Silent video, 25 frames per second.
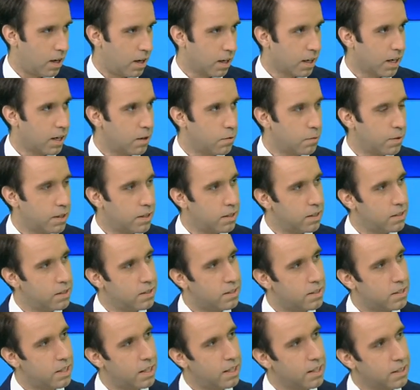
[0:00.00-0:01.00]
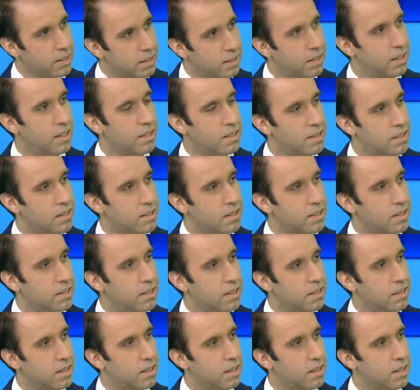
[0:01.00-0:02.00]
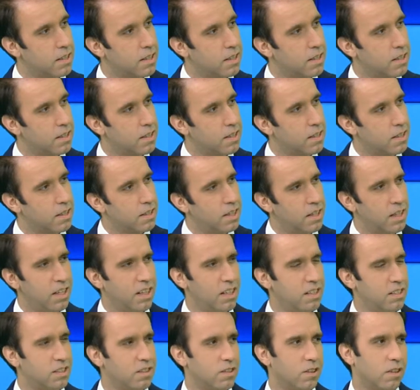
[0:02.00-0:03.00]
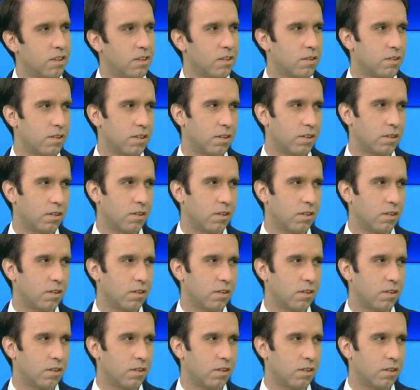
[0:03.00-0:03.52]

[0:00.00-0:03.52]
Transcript: Again, when he's saying this, he is not only